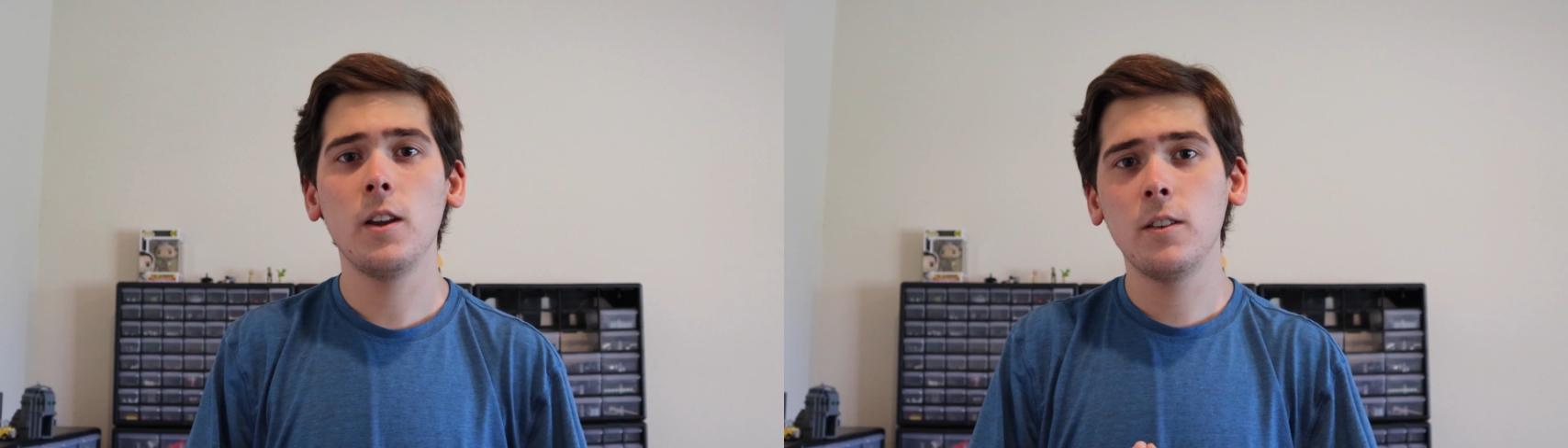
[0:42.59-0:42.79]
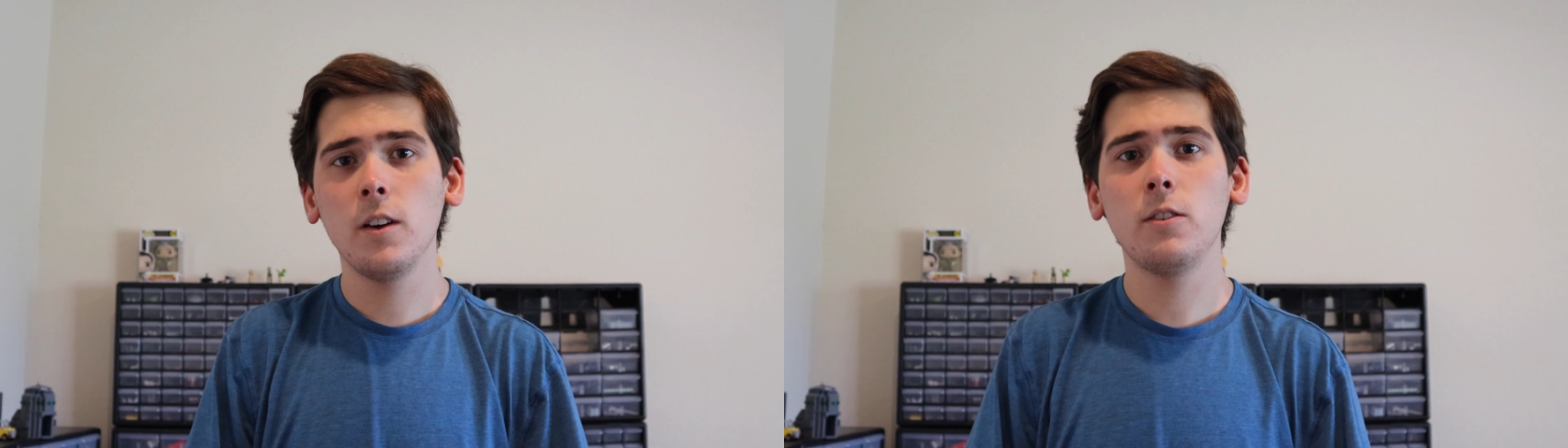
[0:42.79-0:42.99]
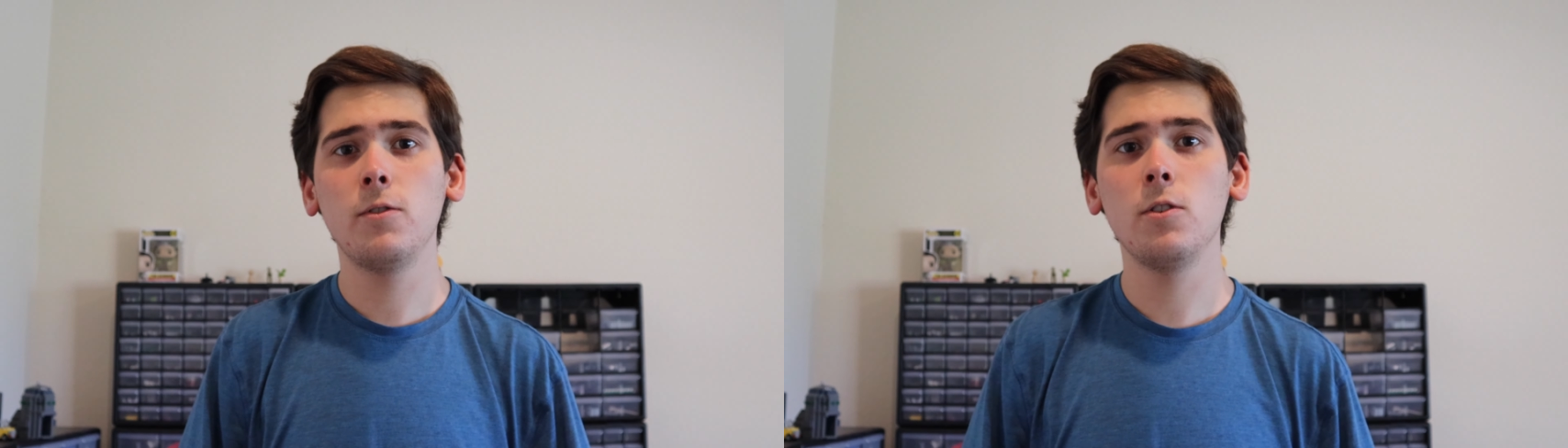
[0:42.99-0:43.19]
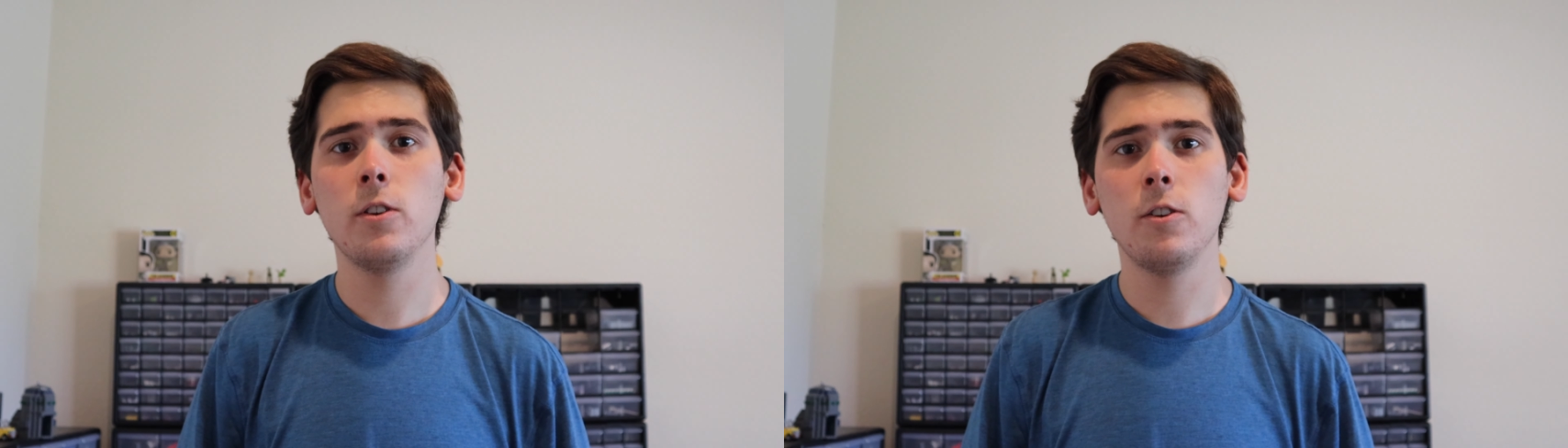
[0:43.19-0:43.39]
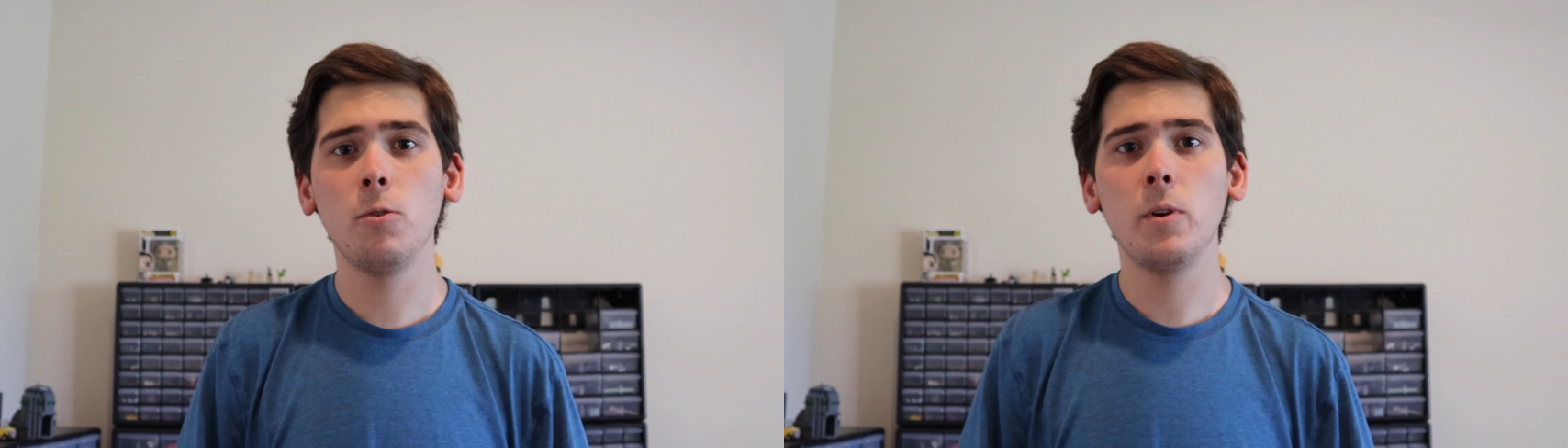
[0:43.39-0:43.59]
it does feel a
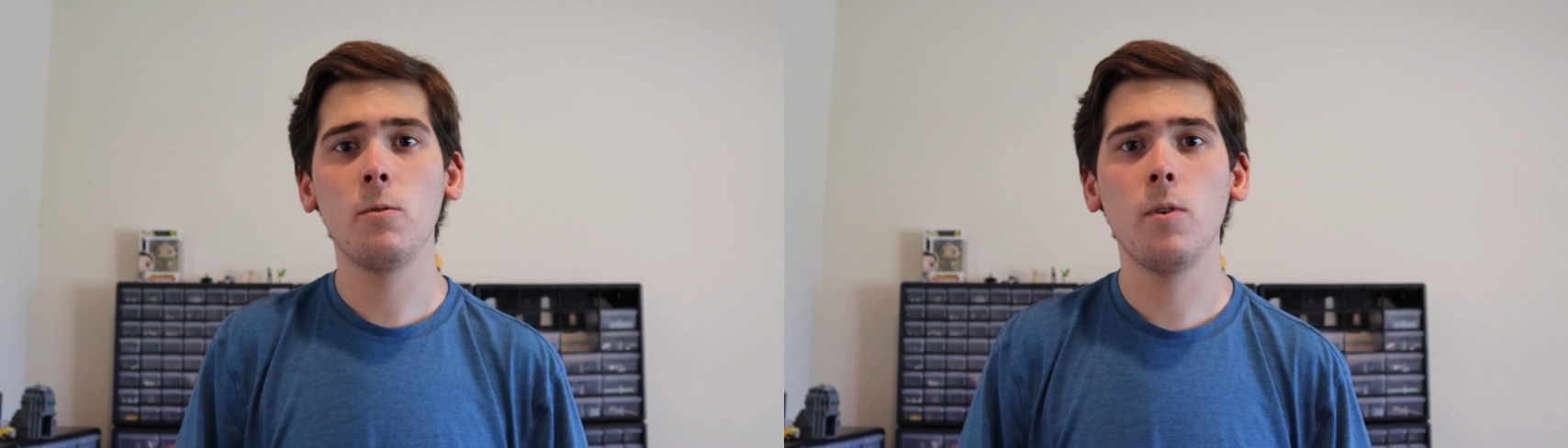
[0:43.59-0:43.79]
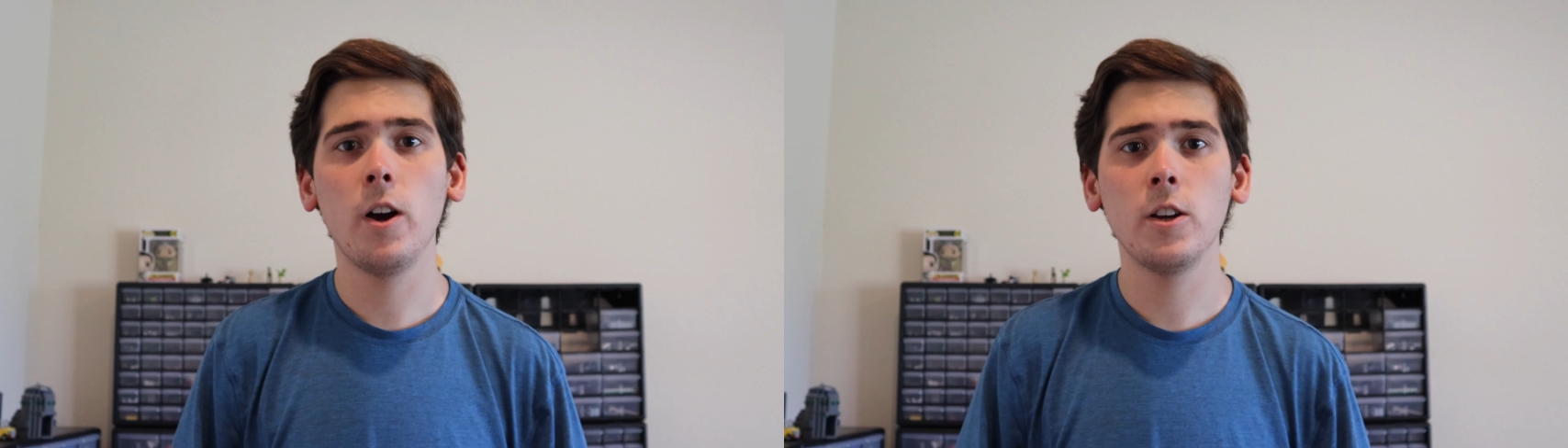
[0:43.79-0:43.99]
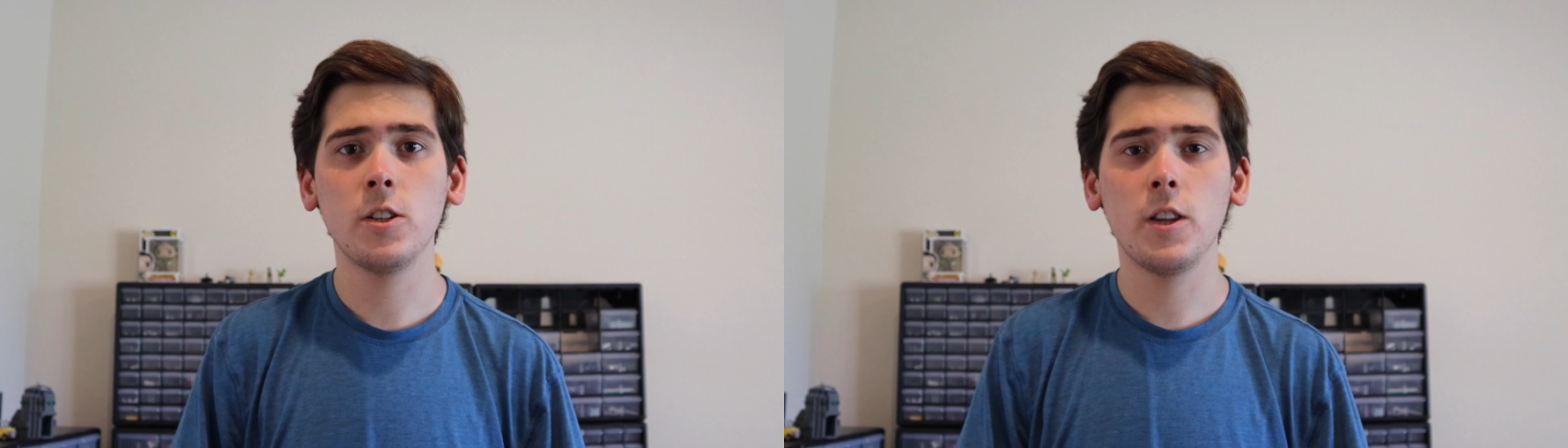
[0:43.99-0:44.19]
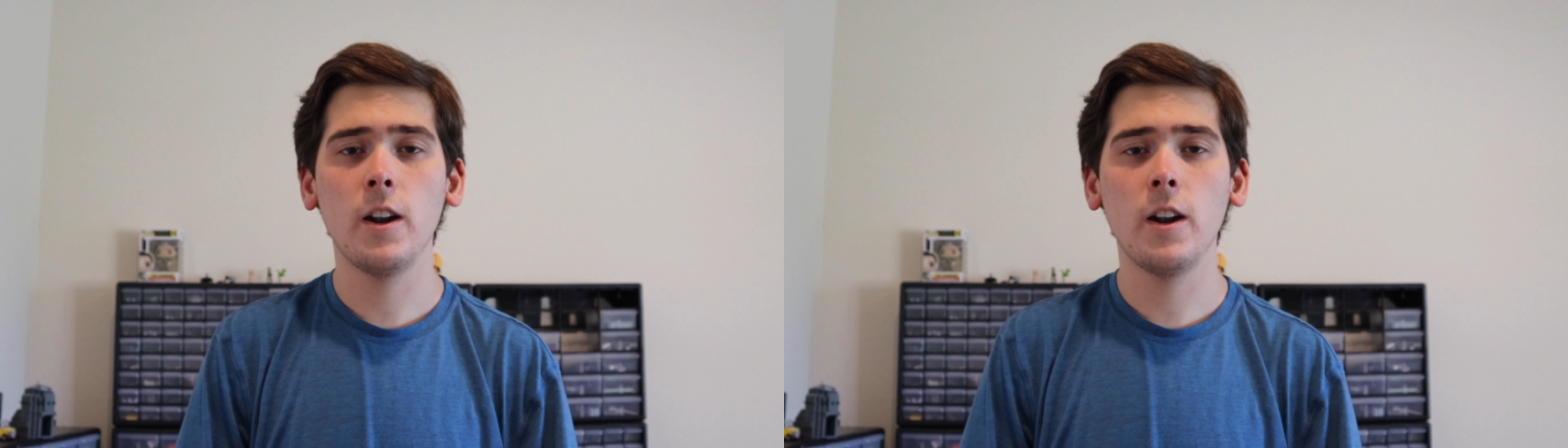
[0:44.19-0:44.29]
little bit rushed.